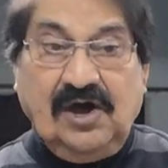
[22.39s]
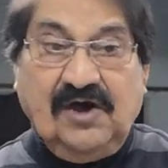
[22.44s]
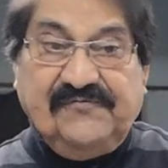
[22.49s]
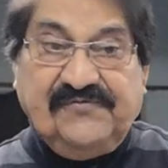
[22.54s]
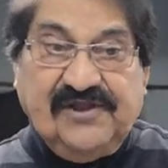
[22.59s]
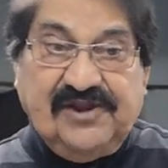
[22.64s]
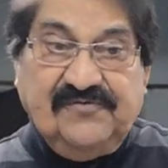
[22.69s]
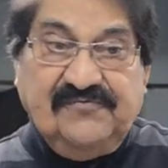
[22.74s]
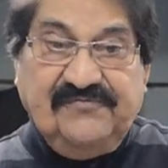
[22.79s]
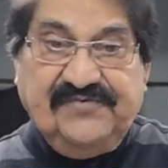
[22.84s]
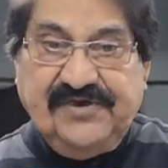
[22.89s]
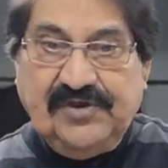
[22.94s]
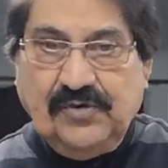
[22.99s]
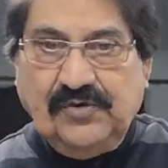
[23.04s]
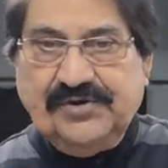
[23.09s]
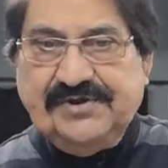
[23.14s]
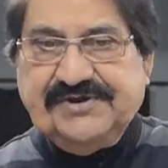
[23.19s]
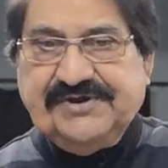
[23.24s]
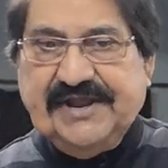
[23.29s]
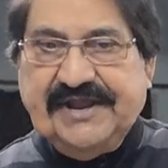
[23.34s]
often
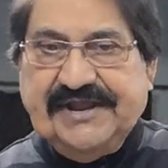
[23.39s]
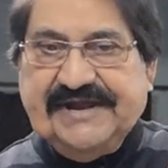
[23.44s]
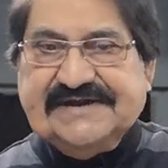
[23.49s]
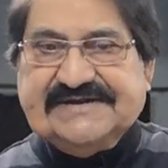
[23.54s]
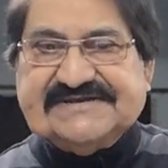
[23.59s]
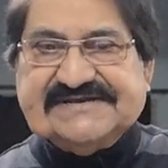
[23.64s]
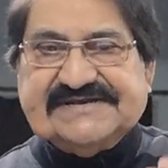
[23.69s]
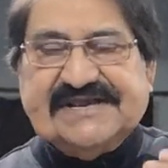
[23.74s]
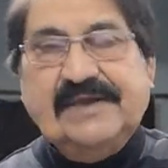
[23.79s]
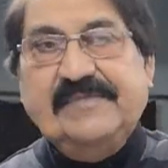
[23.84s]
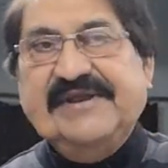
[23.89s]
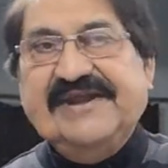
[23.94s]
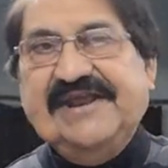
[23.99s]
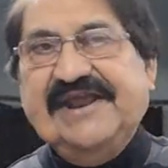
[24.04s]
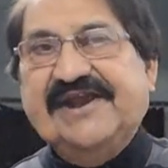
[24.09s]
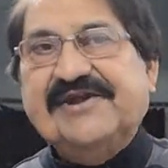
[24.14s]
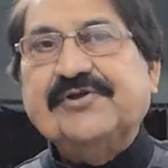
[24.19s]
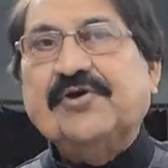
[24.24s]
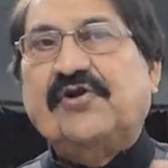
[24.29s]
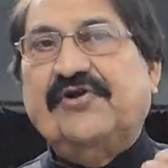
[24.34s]
beyond its
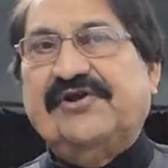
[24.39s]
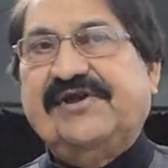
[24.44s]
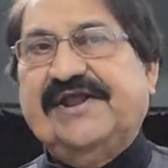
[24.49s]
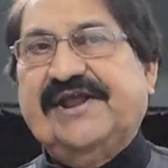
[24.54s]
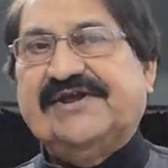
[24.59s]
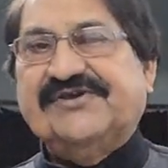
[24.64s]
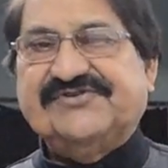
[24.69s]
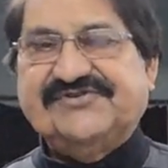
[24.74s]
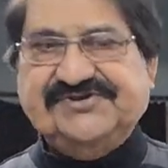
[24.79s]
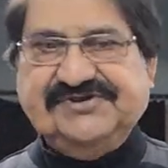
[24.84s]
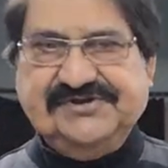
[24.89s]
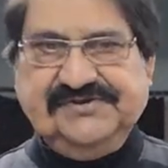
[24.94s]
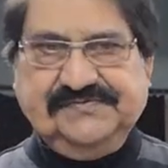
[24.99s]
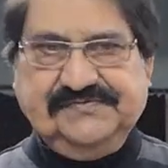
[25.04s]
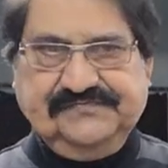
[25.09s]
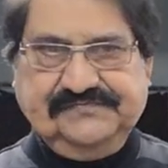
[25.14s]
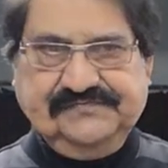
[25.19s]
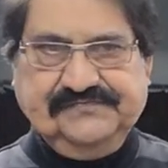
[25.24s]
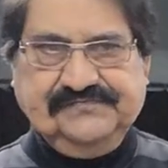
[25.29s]
immediate context.